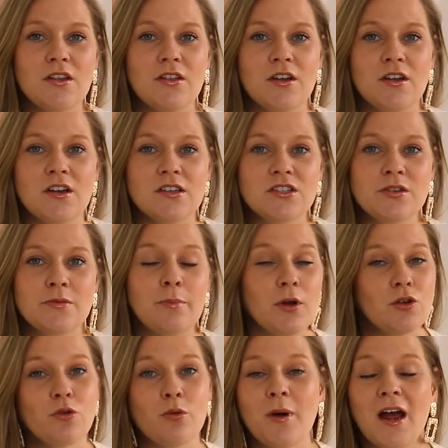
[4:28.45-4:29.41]
that
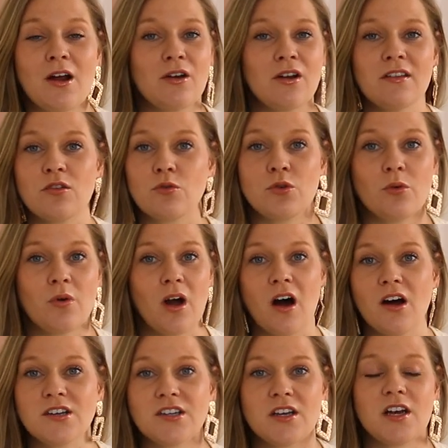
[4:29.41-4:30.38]
both your parents or your
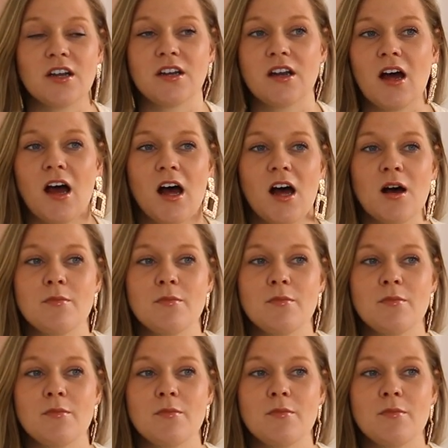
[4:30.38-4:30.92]
guardian,